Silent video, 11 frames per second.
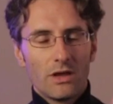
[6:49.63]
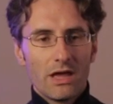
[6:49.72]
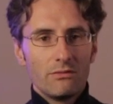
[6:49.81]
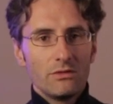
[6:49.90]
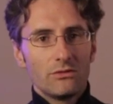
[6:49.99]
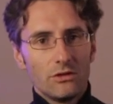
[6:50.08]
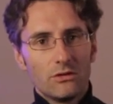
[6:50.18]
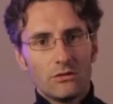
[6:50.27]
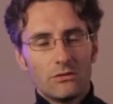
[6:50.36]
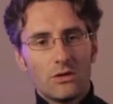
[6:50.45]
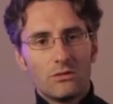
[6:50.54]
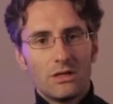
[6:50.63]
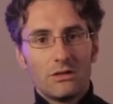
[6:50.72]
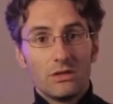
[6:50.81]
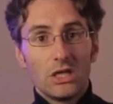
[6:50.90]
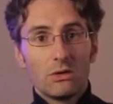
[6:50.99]
every single note
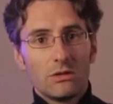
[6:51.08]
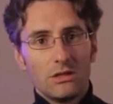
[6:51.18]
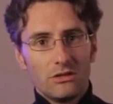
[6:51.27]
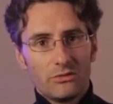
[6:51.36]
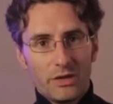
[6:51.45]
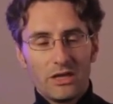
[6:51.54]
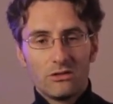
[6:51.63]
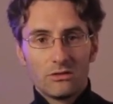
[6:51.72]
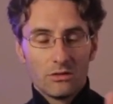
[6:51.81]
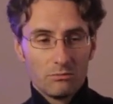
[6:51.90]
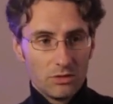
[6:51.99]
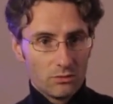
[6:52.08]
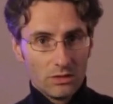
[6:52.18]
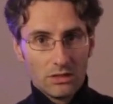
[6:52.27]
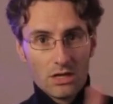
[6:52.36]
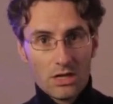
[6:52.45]
is equally spaced
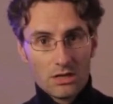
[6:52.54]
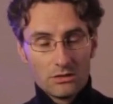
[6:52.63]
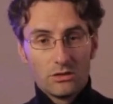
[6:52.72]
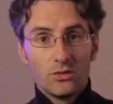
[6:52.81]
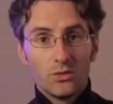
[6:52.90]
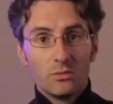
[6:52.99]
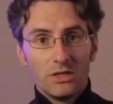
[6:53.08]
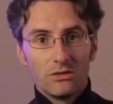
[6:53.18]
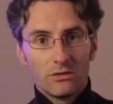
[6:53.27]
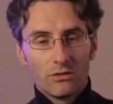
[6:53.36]
between the two beats.